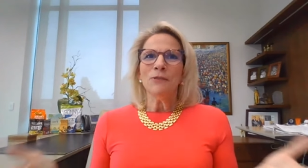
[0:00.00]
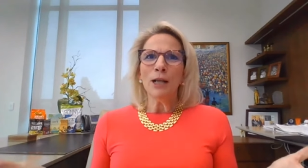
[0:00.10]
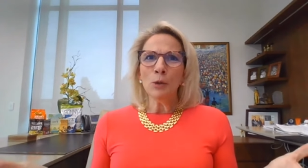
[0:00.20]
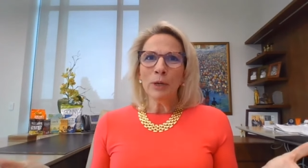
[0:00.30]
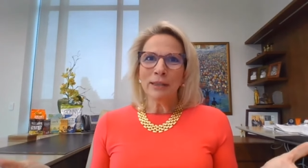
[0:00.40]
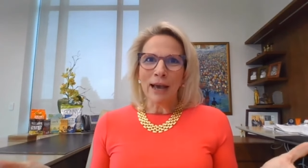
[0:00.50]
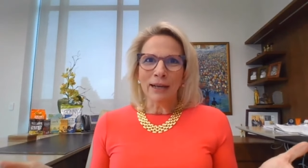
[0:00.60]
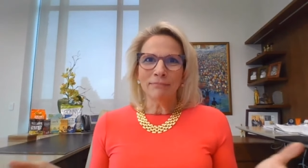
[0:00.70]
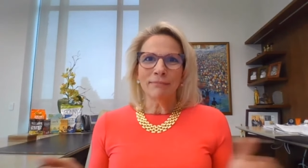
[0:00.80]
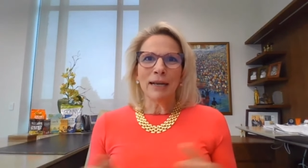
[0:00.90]
Following
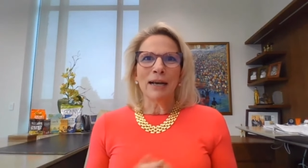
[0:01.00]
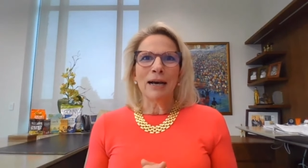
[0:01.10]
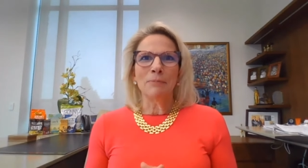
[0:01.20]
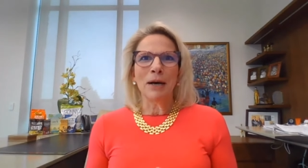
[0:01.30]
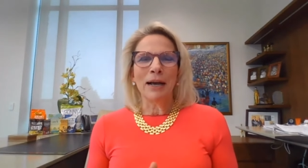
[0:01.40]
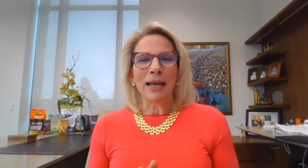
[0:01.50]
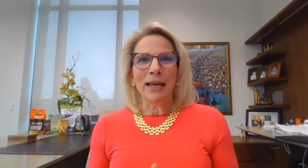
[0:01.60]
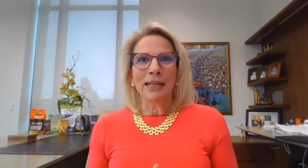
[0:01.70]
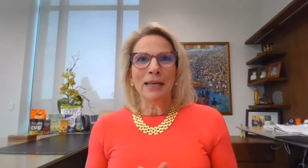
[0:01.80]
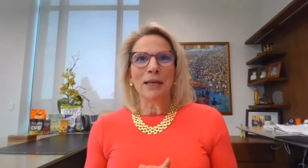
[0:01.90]
that, um, I
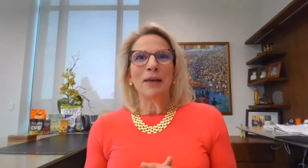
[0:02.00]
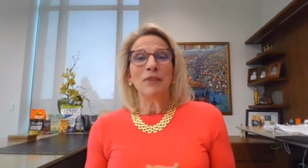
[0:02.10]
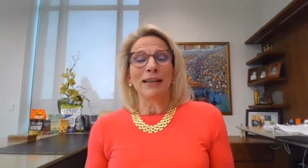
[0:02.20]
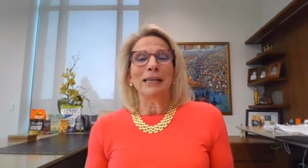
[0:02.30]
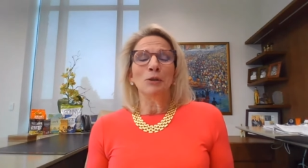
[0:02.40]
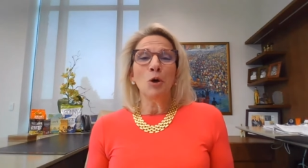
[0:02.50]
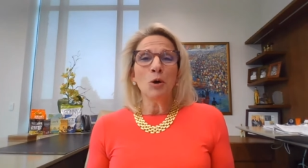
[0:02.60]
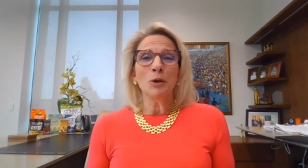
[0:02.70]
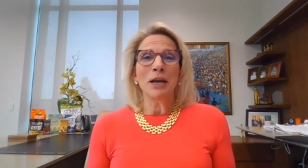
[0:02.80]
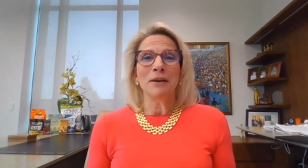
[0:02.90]
had a, I've had a
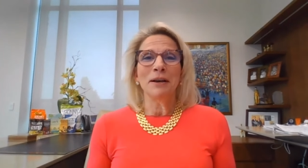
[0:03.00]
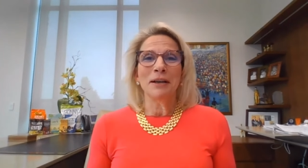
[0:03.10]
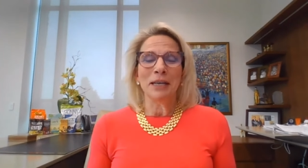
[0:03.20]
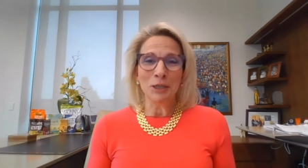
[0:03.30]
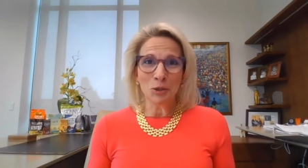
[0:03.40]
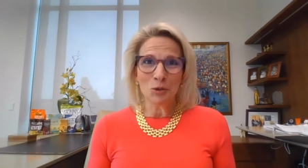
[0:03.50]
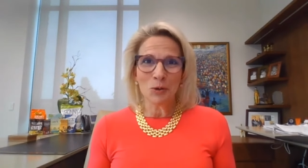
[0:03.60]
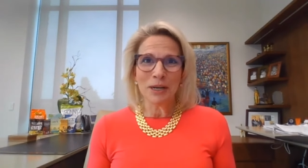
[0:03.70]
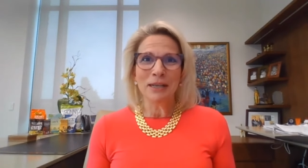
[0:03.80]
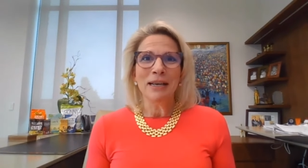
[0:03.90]
long uh,
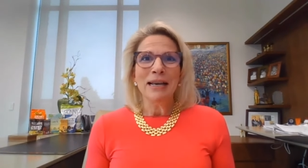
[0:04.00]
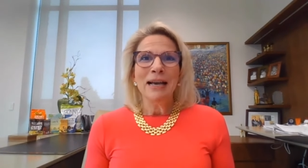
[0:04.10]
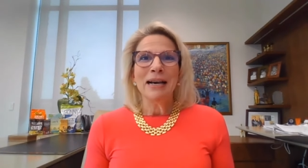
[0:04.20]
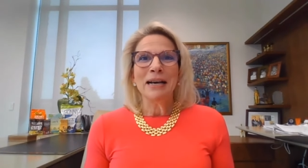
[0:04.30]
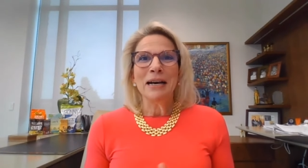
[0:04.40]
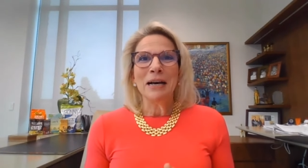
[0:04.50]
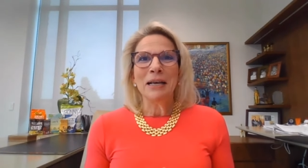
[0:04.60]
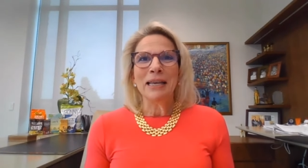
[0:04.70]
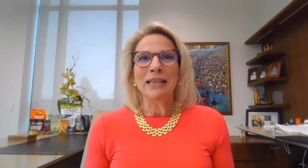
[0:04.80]
history uh,